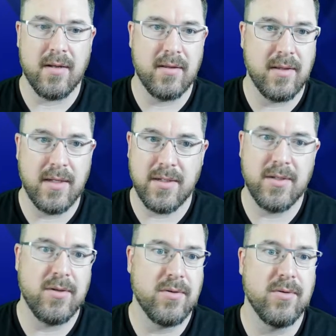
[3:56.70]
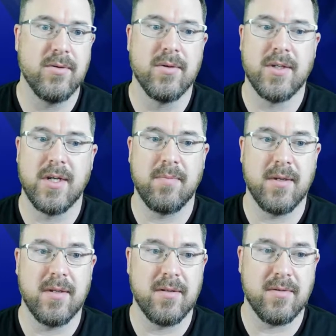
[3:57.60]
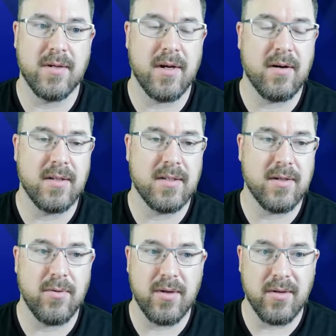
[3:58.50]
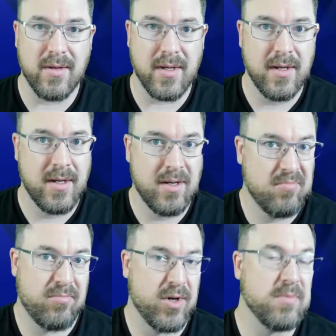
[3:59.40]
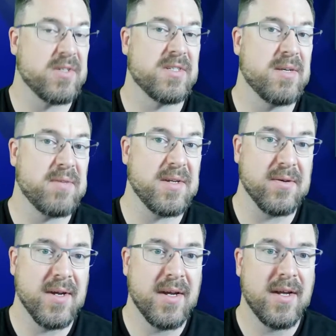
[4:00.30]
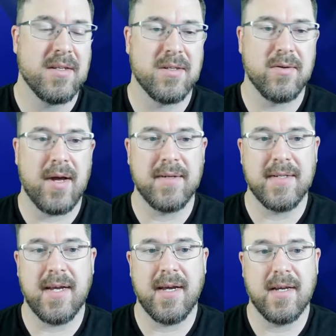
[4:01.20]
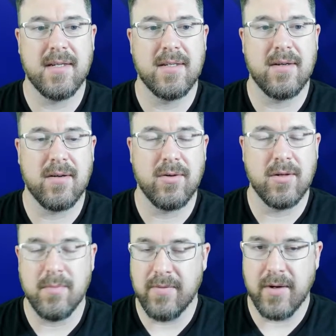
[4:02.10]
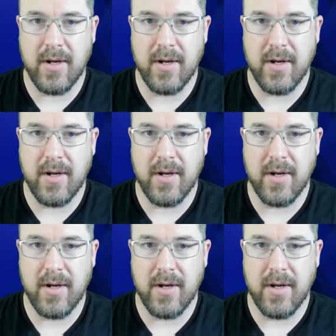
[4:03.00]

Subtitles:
these two champions or incarnates are going to look pretty much the same to you. So having tags are going to be very